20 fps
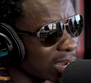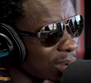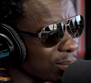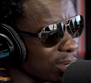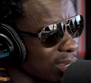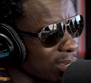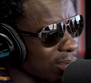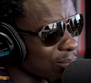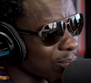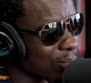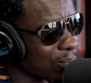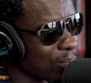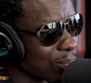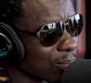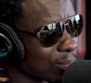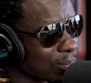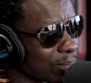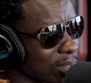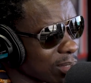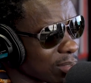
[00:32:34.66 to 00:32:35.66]
I mean,
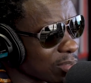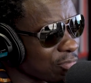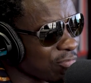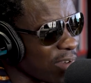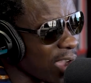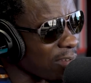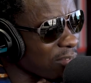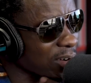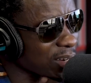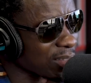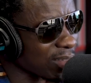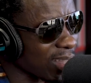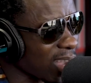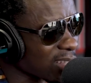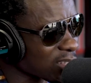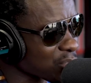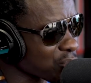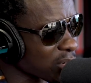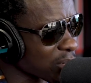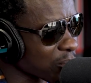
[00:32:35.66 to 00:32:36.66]
five hundred
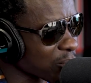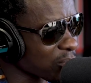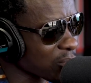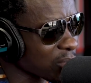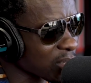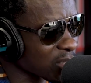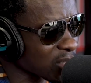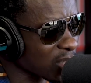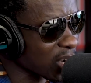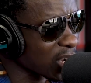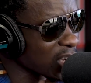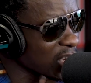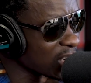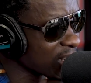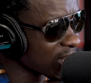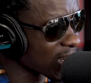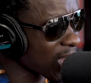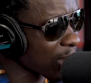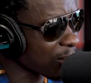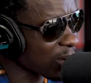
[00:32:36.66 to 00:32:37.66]
thousand is a
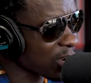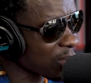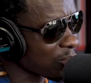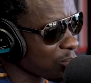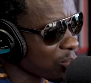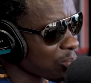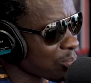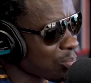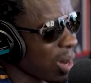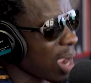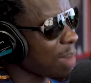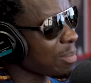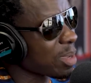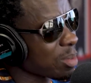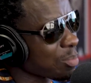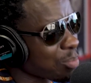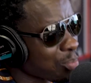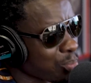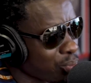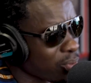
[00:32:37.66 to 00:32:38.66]
good number
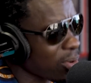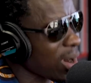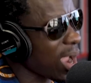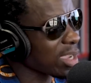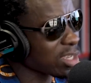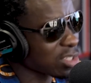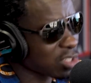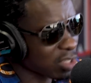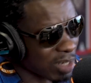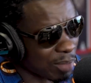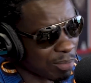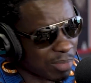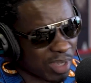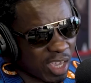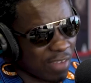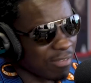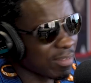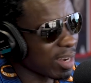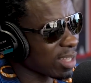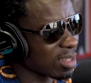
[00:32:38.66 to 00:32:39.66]
probably prior to them
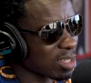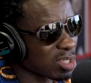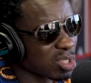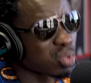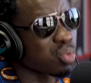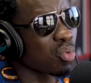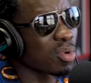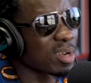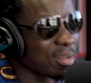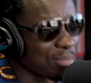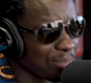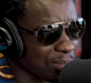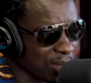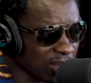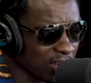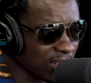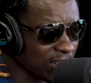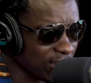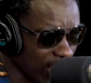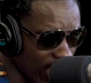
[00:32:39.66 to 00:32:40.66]
giving out the twenty
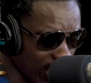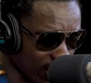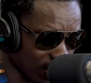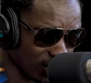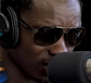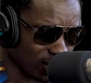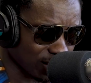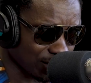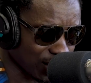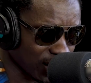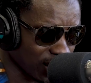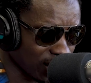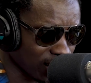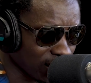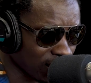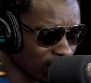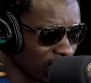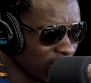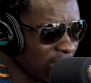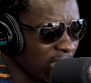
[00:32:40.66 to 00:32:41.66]
million dollars. Right, right, you
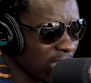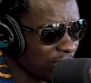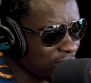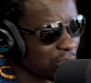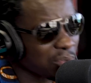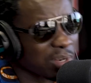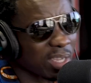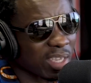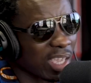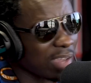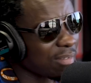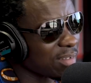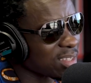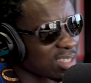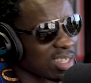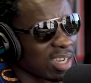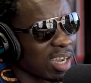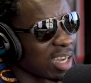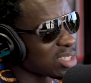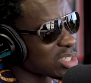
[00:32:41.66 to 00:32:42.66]
know? right. They would have given it
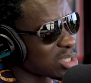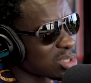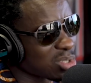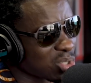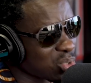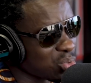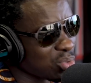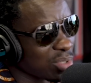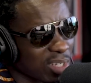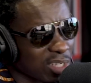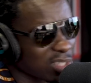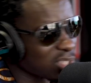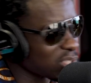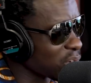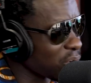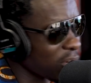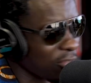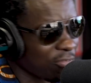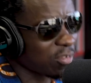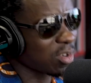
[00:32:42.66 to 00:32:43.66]
to her two years
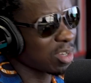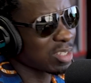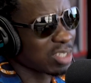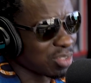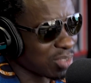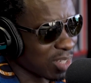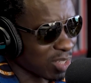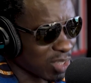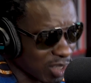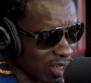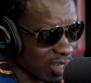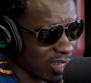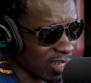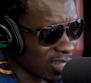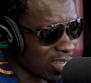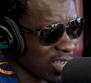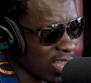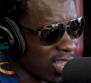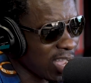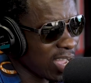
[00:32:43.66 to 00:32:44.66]
ago. Of course, you'd have took it.
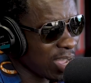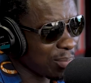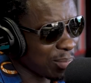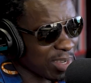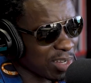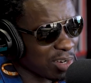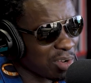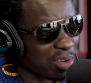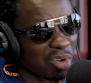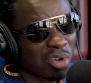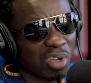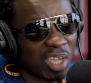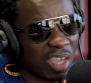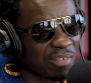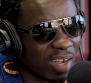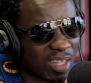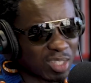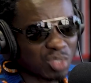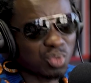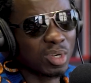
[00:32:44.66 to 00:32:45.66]
Yeah. Mm-hmm. But you don't go
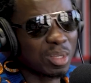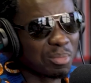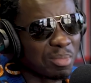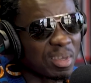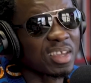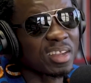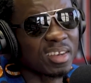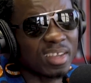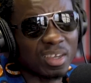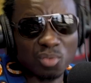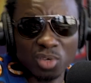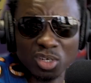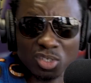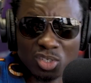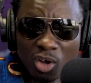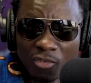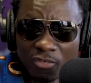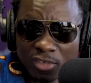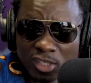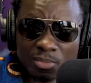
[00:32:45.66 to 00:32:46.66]
give out twenty million and want to
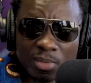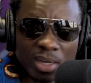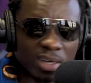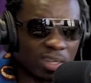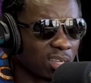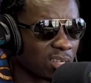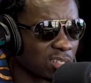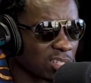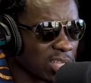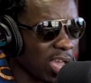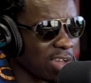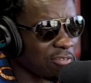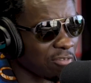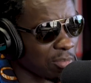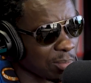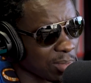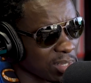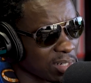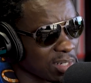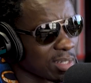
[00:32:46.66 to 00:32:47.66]
offer somebody else half a
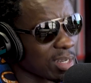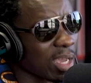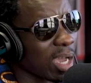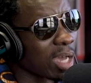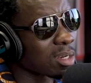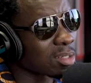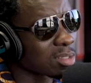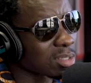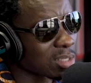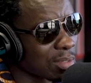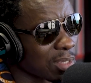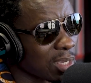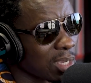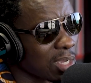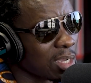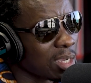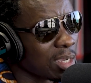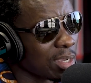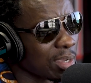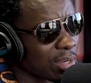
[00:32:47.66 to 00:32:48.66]
million dollars.
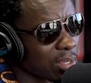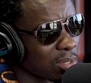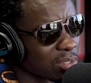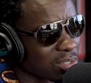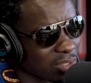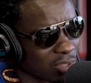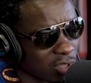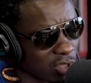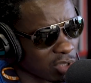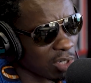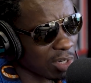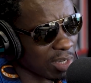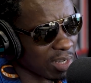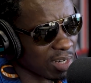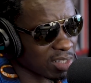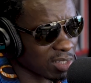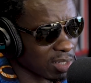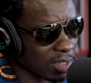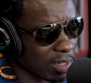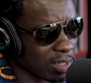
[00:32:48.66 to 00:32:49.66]
Right. Yeah. You know, so she look at
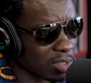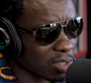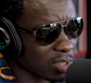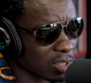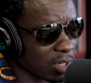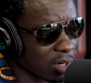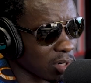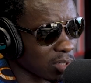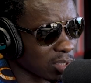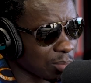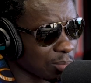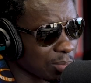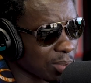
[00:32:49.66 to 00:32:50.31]
it as an insult.